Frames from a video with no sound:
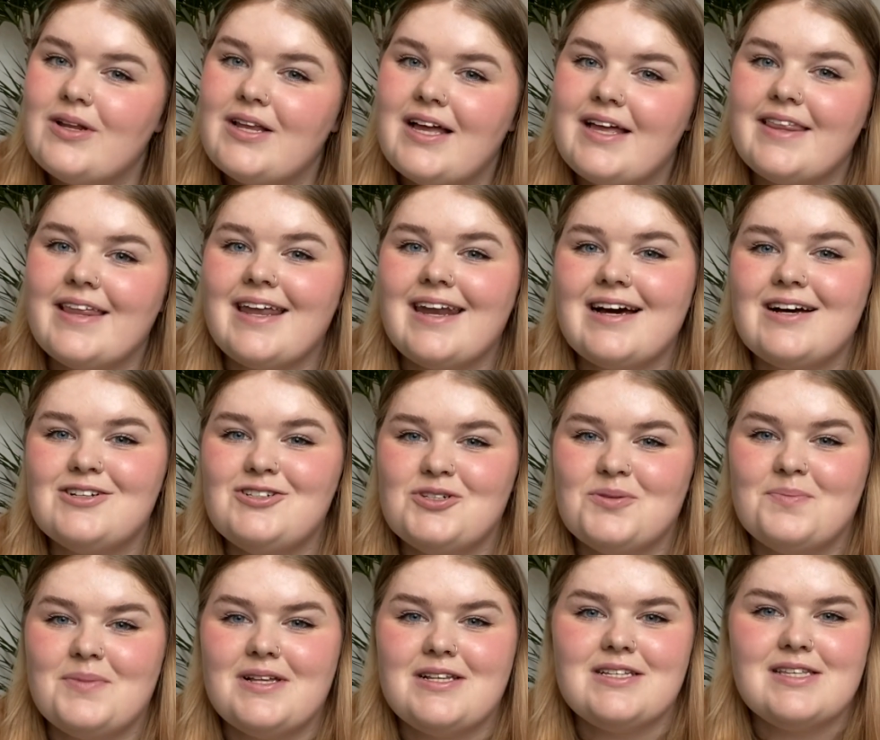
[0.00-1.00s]
and then I'll
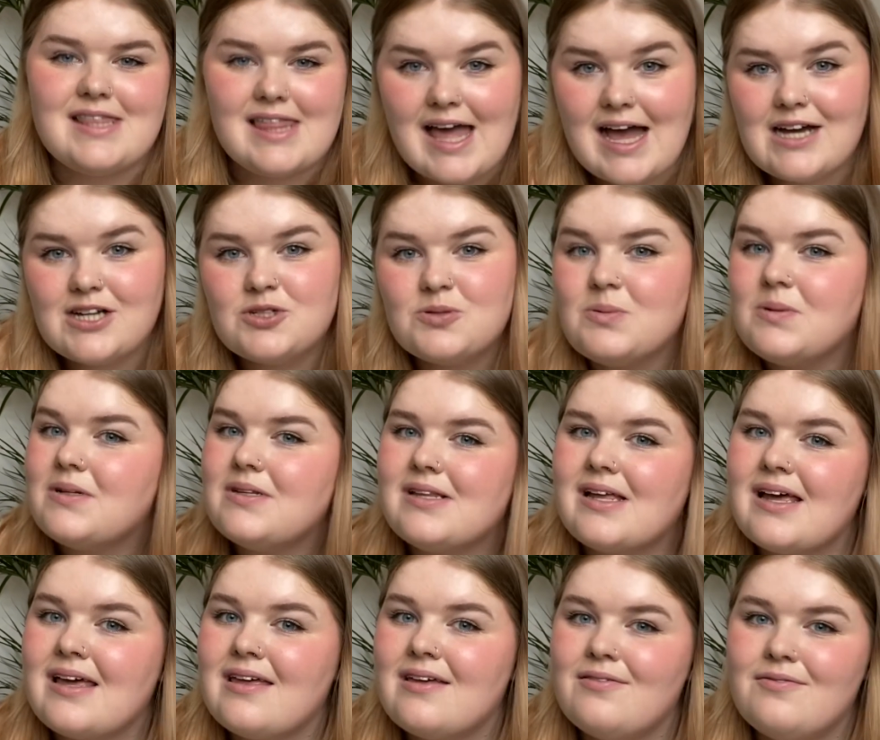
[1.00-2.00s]
jump into the actual
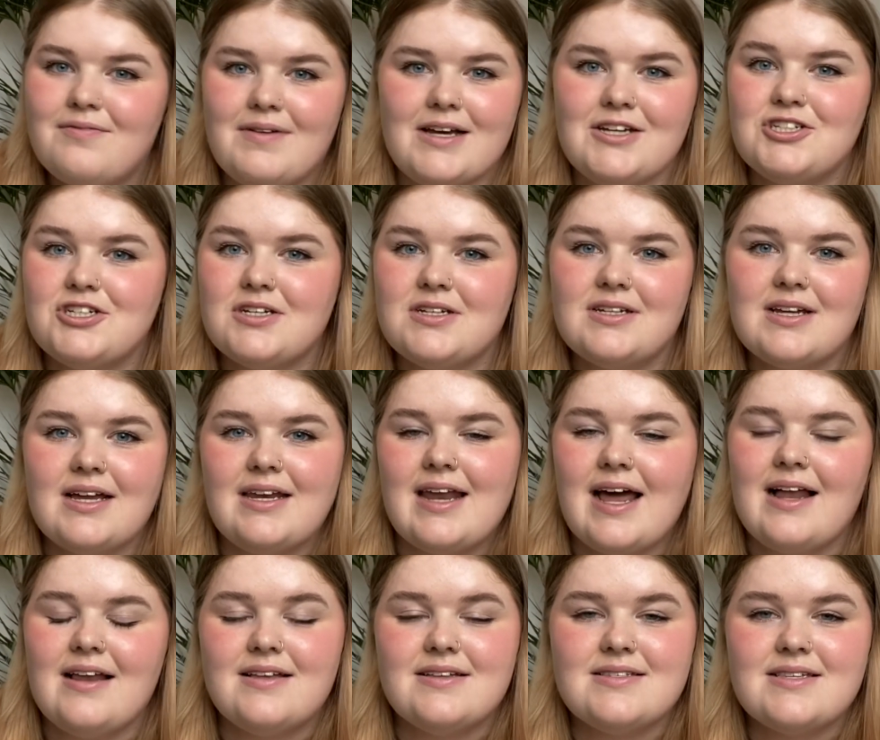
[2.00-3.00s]
like fashion
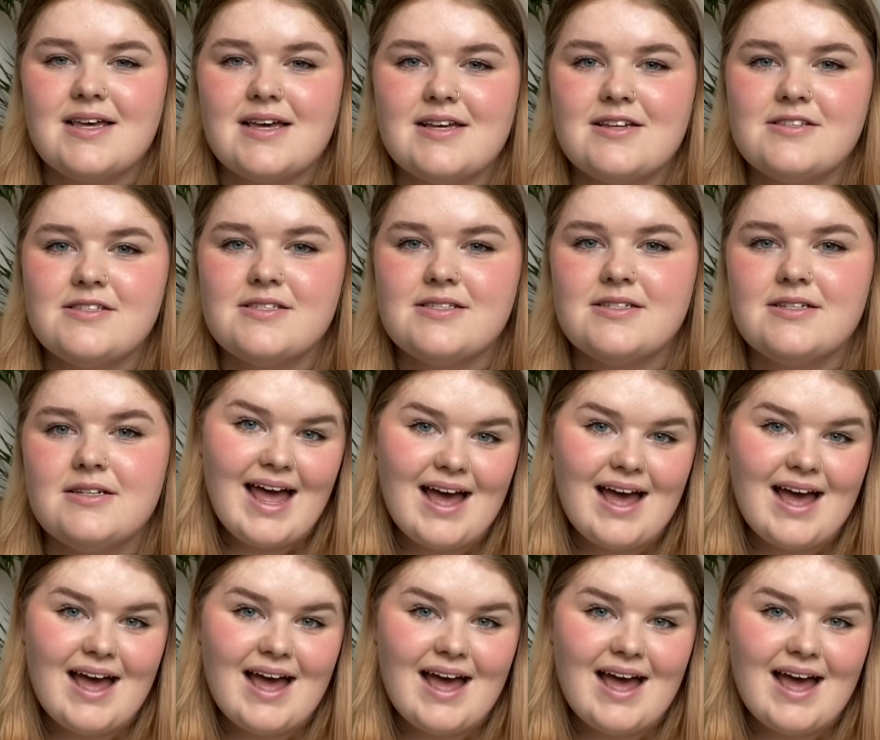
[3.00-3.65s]
analysis.